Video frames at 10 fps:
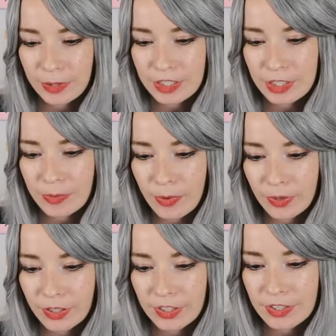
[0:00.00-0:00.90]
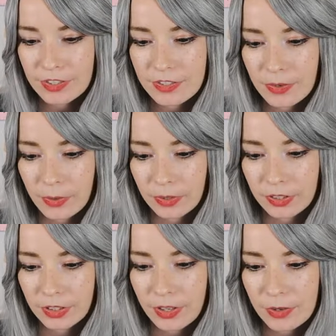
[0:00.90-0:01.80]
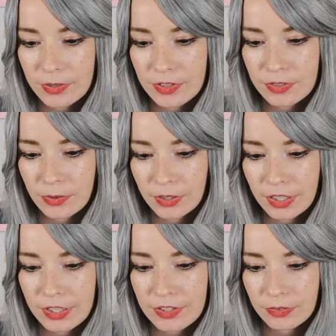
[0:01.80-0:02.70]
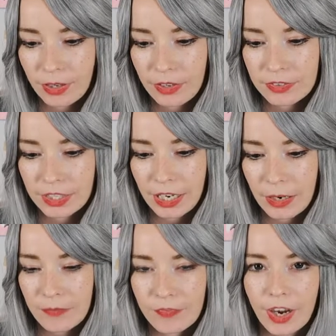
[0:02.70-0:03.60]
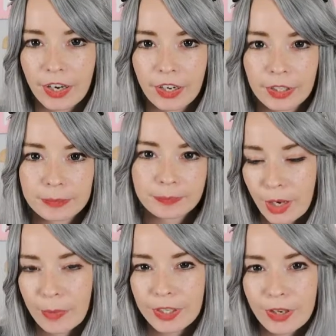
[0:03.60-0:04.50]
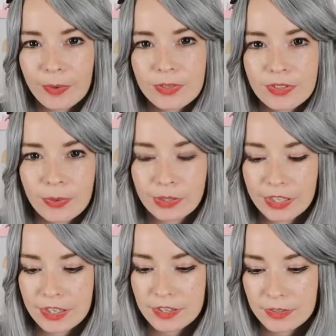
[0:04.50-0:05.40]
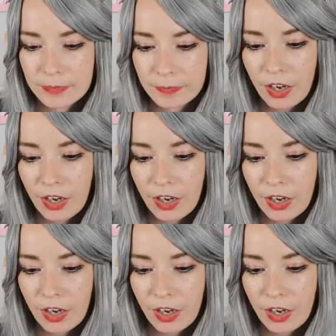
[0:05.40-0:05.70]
Ouija boards or ghost stories around a campfire? Probably ghost stories.